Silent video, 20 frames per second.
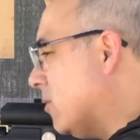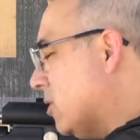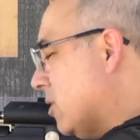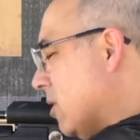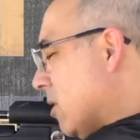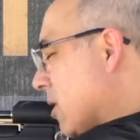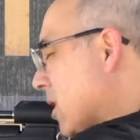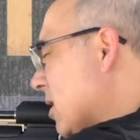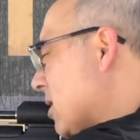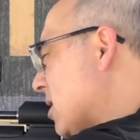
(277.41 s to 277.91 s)

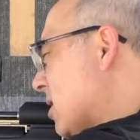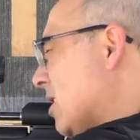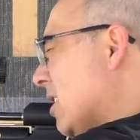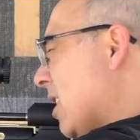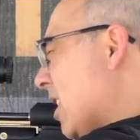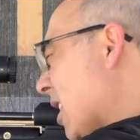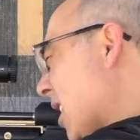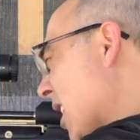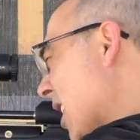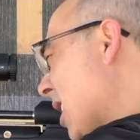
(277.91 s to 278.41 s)
so let's
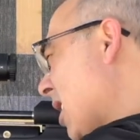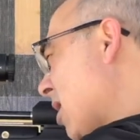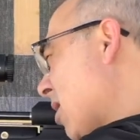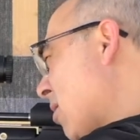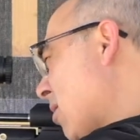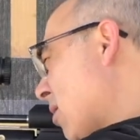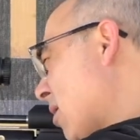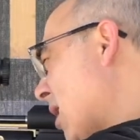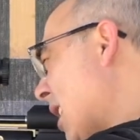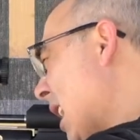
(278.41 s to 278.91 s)
see. I
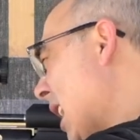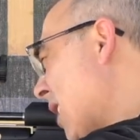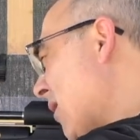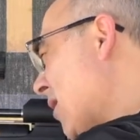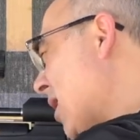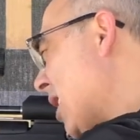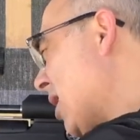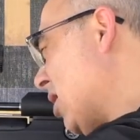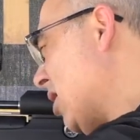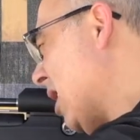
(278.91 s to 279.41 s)
have not